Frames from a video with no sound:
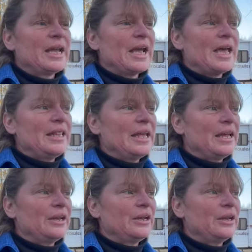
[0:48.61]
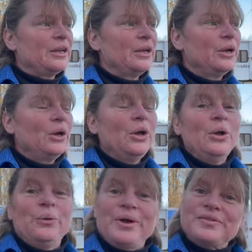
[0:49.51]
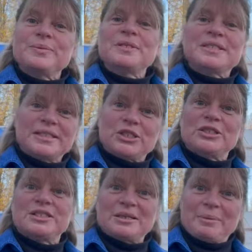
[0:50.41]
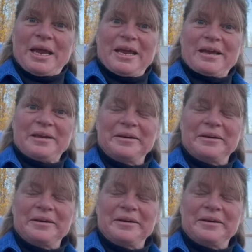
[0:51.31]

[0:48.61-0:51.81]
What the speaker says: And then we have some decisions to make.